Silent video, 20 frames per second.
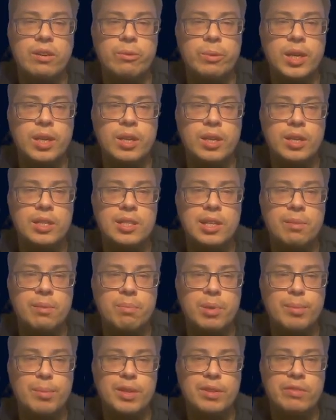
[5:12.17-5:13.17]
we can easily
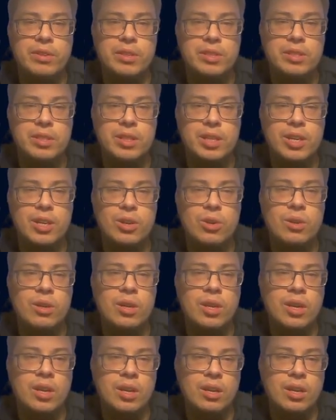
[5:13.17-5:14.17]
implement this scenario
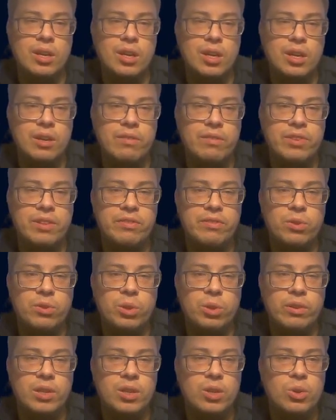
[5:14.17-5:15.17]
with
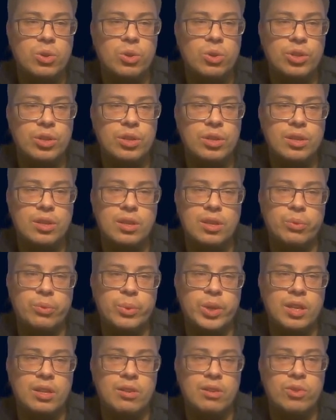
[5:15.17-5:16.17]
following code. We
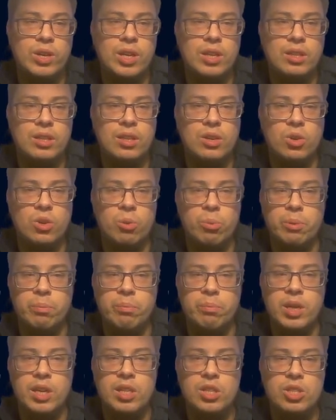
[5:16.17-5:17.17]
can write open
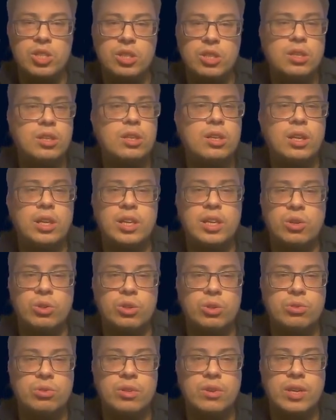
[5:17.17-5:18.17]
page, click on
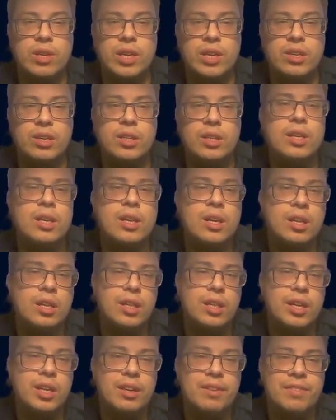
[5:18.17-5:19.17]
user icon,
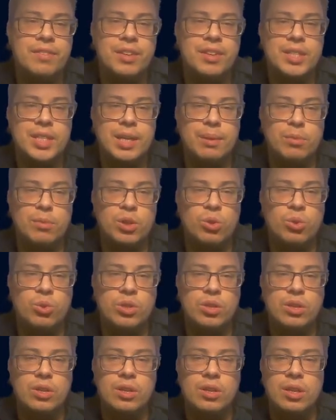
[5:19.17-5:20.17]
log in with some
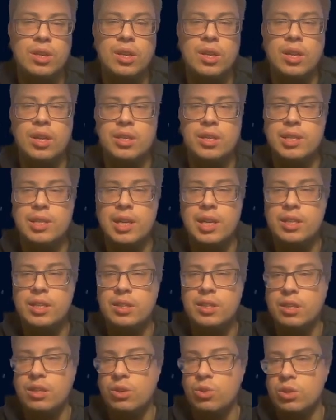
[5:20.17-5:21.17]
user,
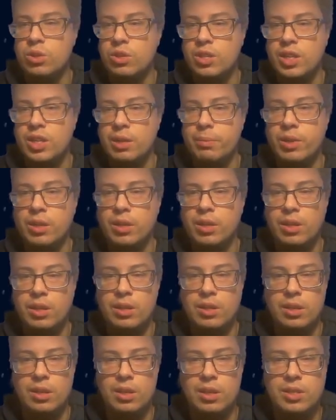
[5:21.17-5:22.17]
select user table
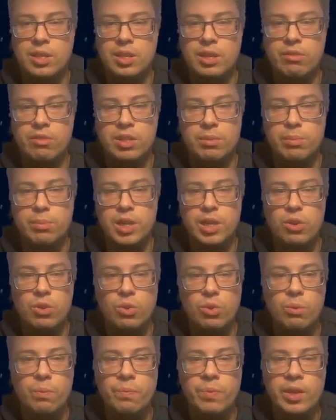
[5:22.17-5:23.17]
in the service
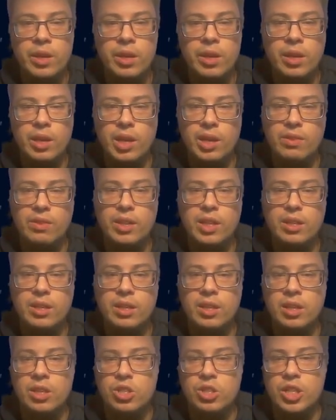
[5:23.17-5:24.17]
menu, and then
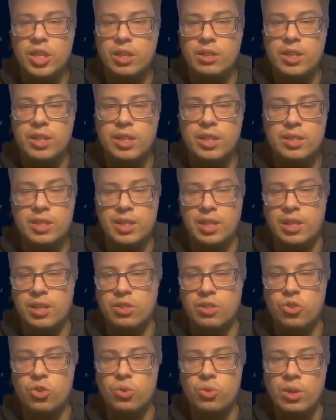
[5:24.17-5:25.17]
check that
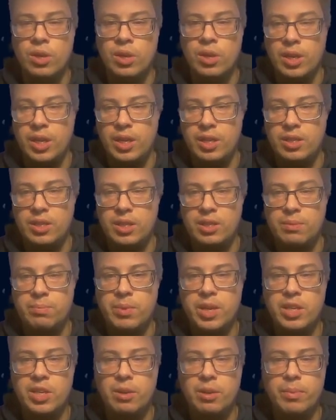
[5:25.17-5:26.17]
second row has the
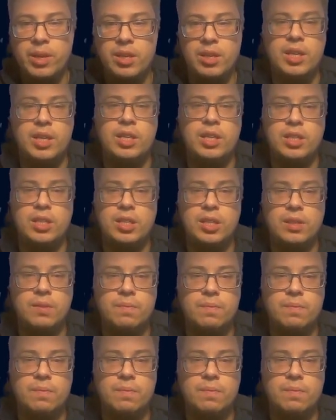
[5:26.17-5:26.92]
Spider-Man entity.